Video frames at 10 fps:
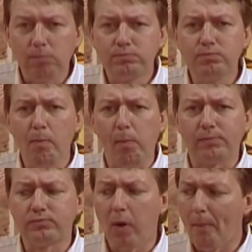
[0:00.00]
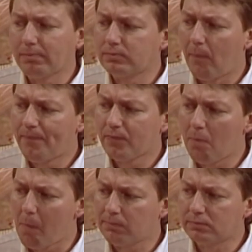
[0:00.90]
They're hmm. not as sweet
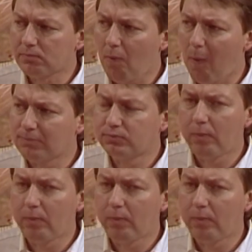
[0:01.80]
as a banana.